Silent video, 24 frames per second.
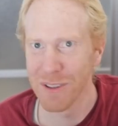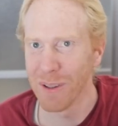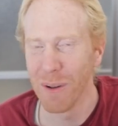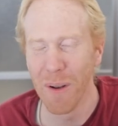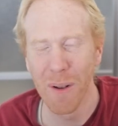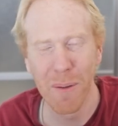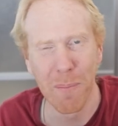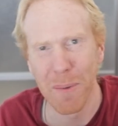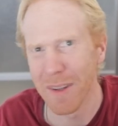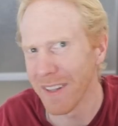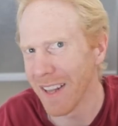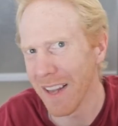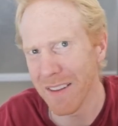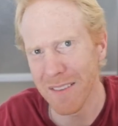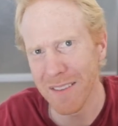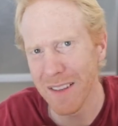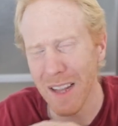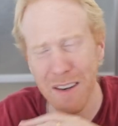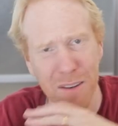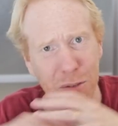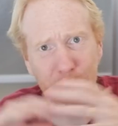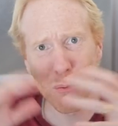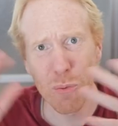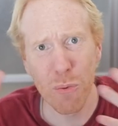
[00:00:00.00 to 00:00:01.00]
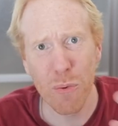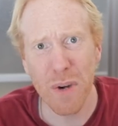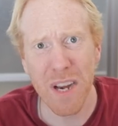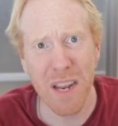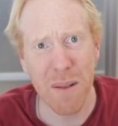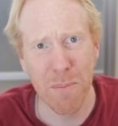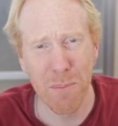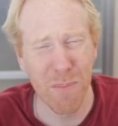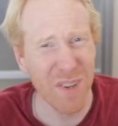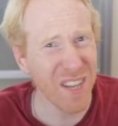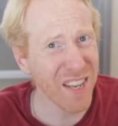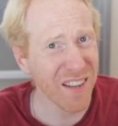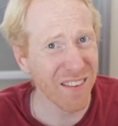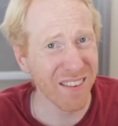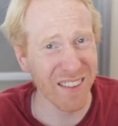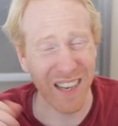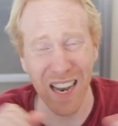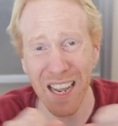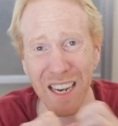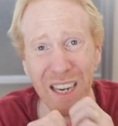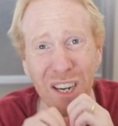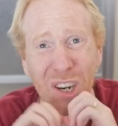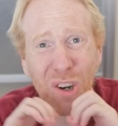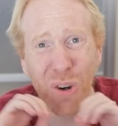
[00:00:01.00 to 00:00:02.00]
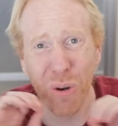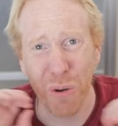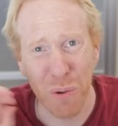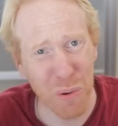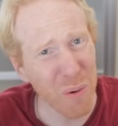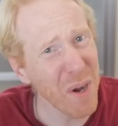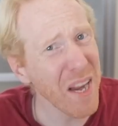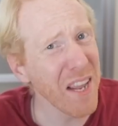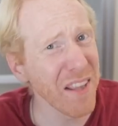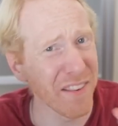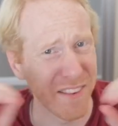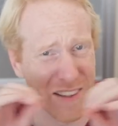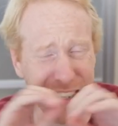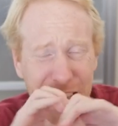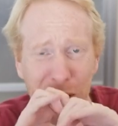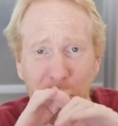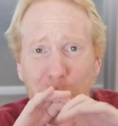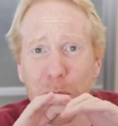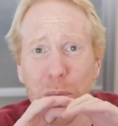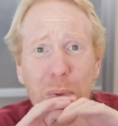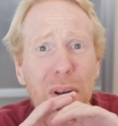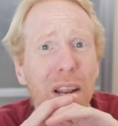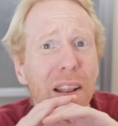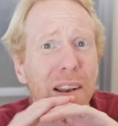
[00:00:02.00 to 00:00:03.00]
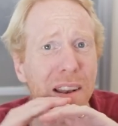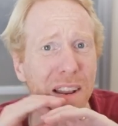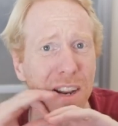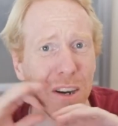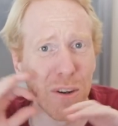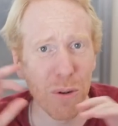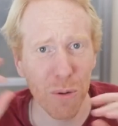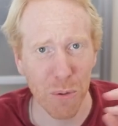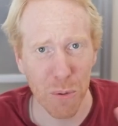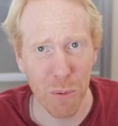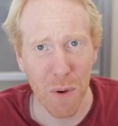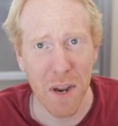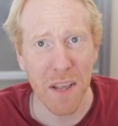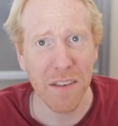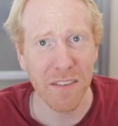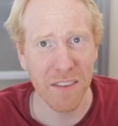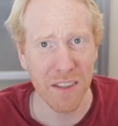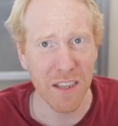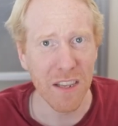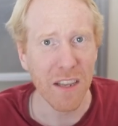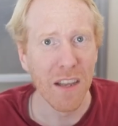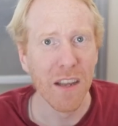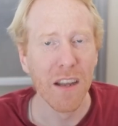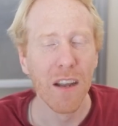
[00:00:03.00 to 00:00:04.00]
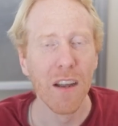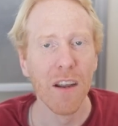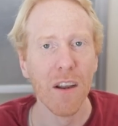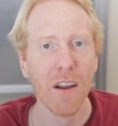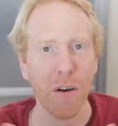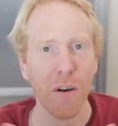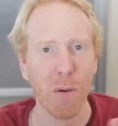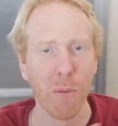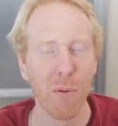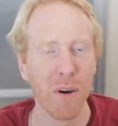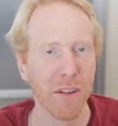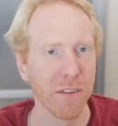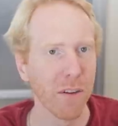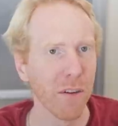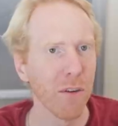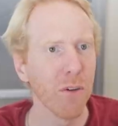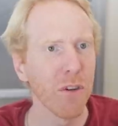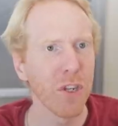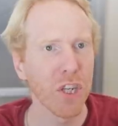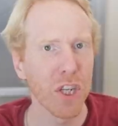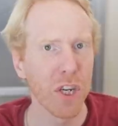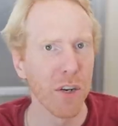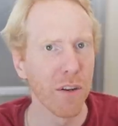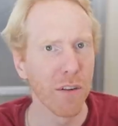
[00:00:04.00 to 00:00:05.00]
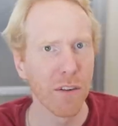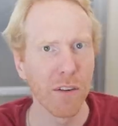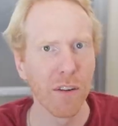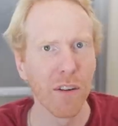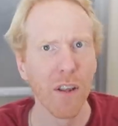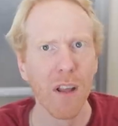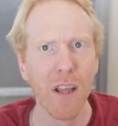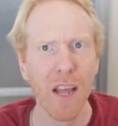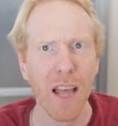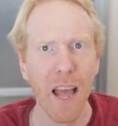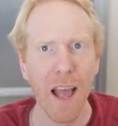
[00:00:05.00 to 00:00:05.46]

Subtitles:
So, but that really means like crazy, completely crazy resolutions.